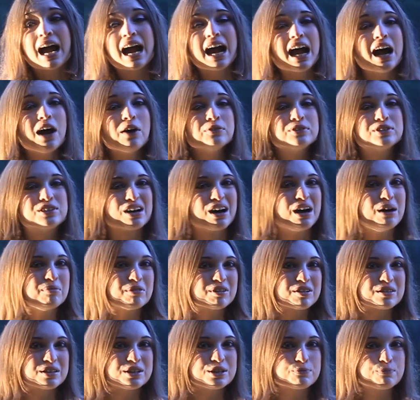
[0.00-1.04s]
how dumb
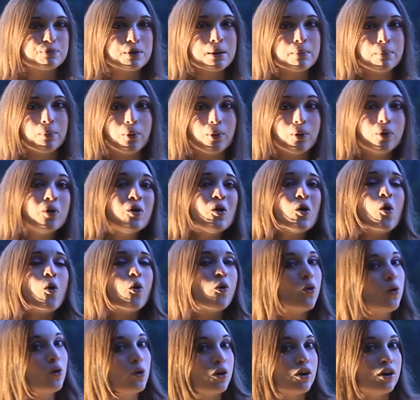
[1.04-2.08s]
are these people?
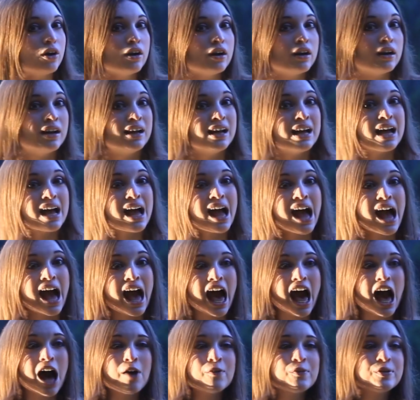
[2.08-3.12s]
Or
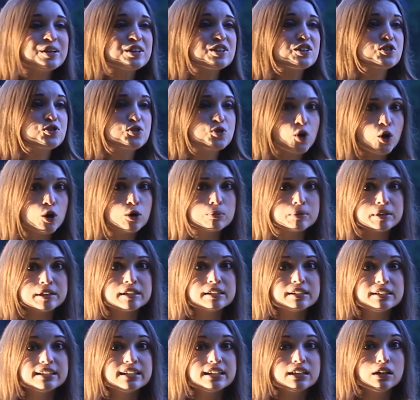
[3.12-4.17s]
how
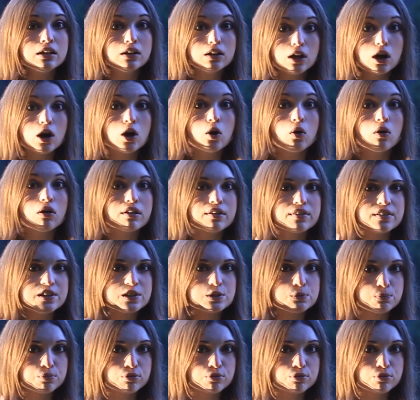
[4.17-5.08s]
exorbitantly low are these